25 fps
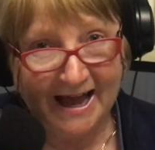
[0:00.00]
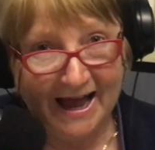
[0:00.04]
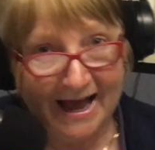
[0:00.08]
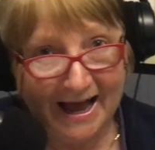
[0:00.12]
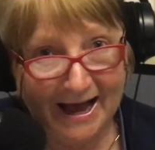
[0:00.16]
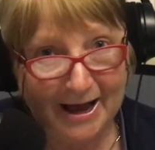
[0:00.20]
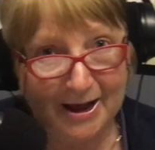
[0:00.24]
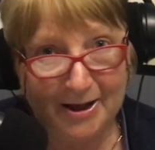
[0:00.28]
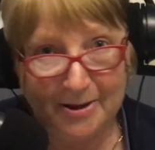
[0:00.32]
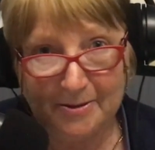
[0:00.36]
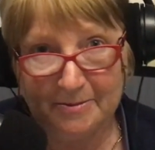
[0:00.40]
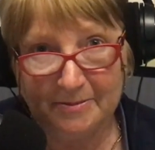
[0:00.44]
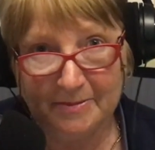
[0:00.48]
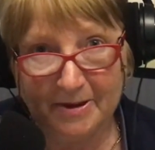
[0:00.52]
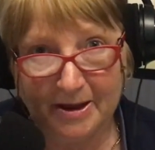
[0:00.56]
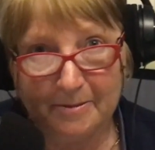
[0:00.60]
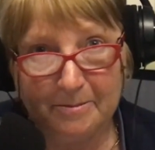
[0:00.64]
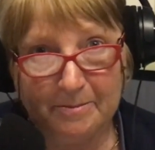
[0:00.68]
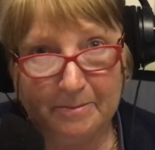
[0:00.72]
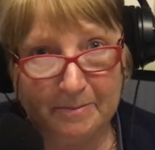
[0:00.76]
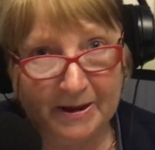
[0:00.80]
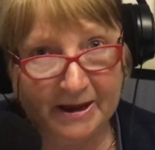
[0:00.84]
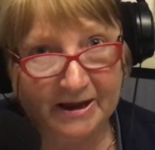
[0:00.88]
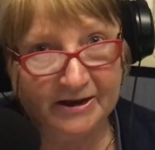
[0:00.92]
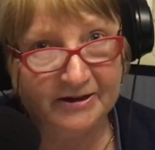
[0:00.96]

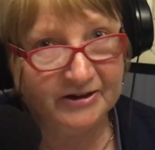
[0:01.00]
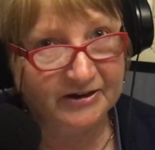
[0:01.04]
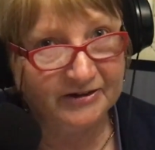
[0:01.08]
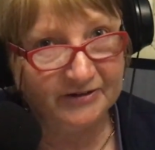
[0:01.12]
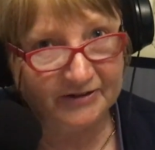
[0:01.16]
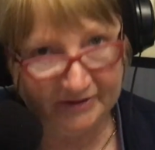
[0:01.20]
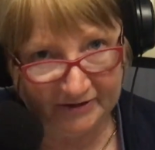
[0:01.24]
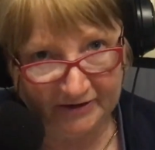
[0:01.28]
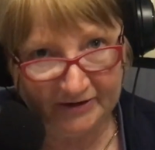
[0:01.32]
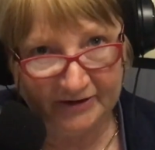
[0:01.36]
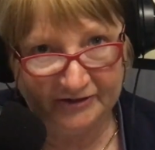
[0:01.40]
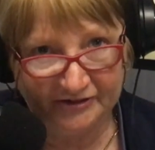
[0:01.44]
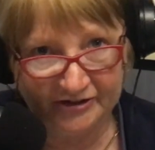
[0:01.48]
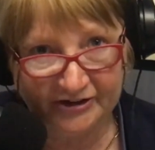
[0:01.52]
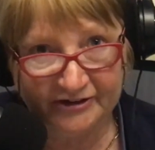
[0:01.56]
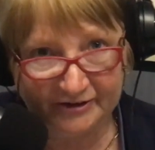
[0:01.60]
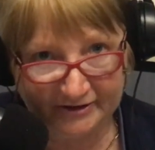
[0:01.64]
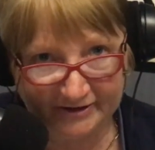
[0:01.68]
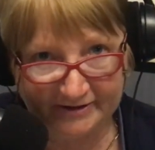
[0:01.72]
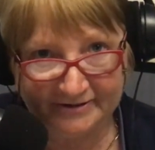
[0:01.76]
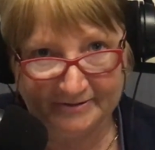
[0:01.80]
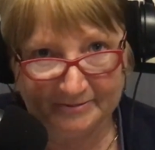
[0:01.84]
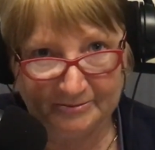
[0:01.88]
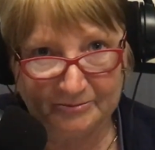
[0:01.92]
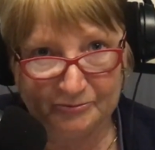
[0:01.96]
But
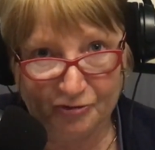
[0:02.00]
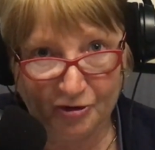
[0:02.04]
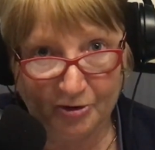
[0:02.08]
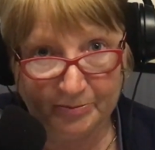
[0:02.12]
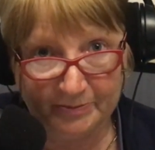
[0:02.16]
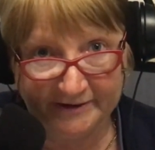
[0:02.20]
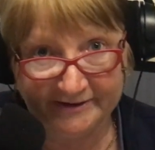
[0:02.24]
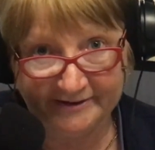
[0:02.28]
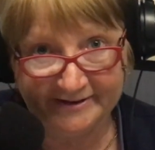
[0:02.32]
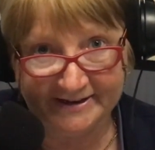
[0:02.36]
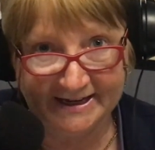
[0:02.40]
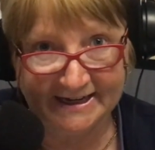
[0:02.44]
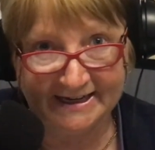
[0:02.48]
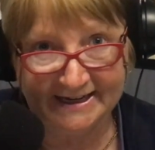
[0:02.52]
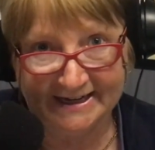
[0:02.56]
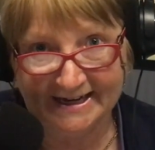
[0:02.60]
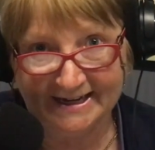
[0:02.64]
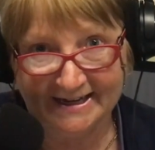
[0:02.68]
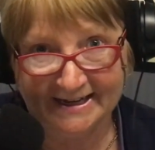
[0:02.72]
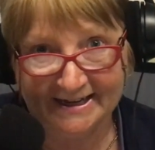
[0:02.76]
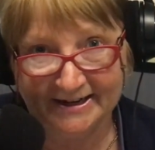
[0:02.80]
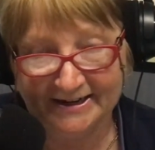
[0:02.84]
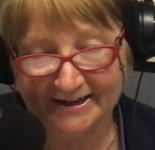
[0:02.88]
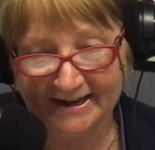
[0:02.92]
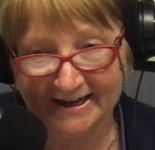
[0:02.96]
just proper
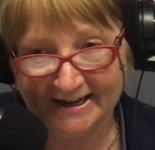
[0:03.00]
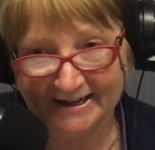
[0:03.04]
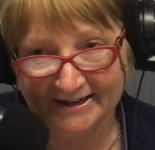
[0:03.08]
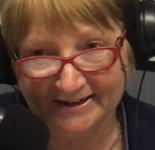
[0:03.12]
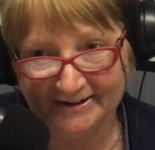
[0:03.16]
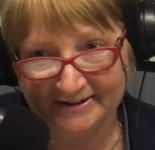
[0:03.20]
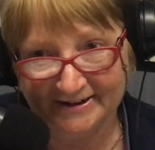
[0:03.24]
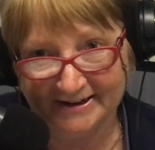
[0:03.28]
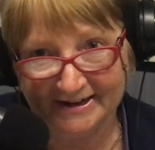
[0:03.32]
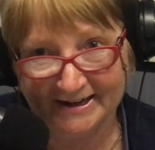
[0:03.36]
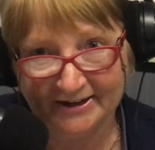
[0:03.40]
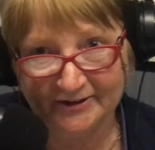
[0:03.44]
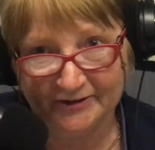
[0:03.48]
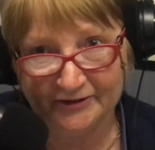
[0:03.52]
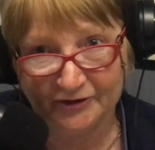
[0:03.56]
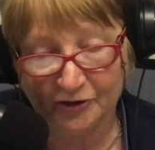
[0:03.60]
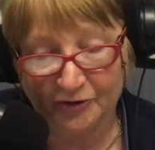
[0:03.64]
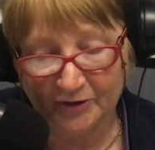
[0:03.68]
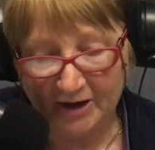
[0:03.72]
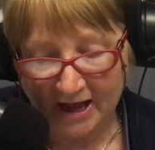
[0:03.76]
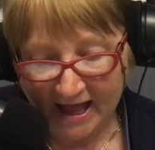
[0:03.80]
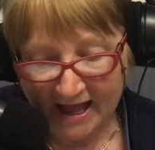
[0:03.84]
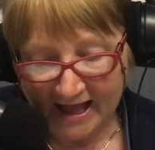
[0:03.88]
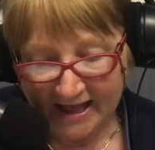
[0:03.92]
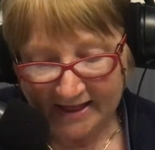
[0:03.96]
sealing, and
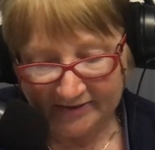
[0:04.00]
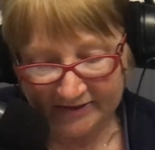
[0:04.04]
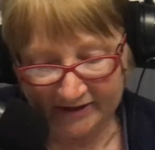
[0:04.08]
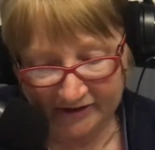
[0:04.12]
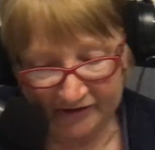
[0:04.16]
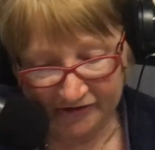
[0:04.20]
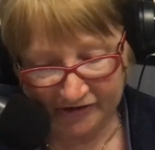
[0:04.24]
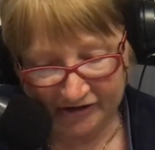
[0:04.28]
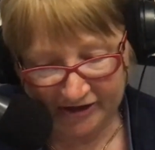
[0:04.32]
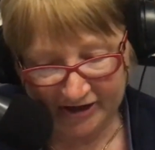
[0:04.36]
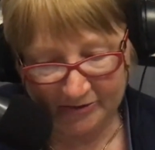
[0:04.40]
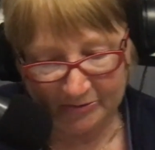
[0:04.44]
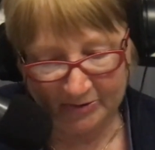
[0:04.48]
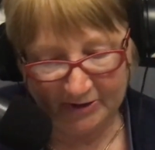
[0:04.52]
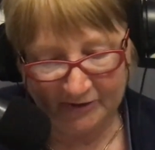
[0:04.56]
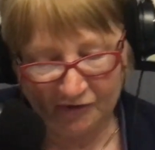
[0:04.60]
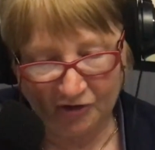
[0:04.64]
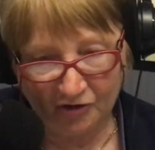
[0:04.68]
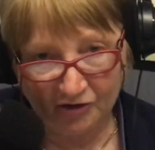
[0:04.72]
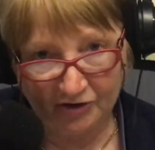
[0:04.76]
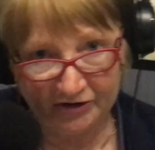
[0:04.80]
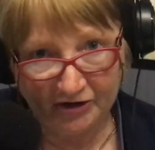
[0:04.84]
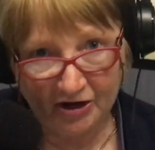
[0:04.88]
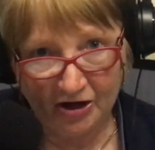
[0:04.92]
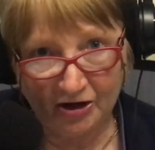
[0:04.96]
so this year we've
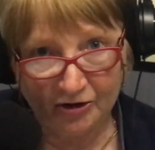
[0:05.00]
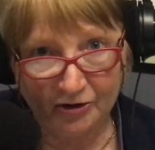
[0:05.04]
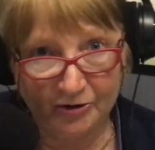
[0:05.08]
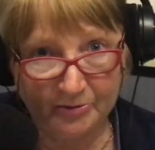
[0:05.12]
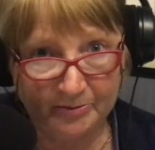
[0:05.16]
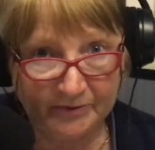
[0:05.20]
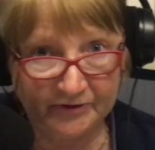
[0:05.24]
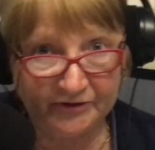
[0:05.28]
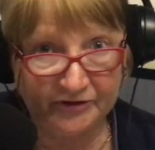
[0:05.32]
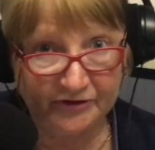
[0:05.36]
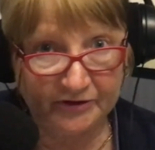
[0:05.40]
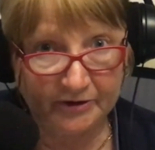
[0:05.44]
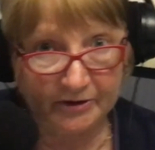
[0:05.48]
got homes.